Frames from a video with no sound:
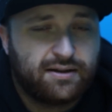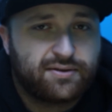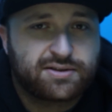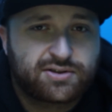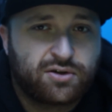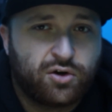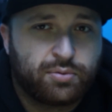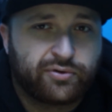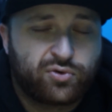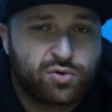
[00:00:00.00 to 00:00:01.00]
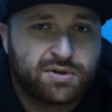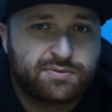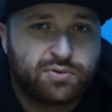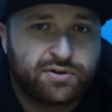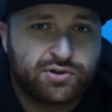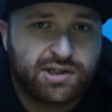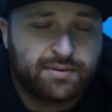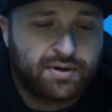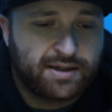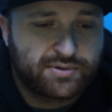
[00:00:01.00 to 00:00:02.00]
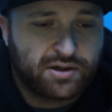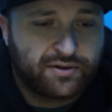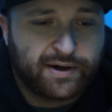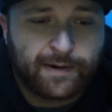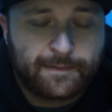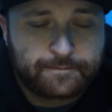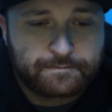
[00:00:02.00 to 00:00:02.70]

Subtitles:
That Solo Performance put the J pipes on there.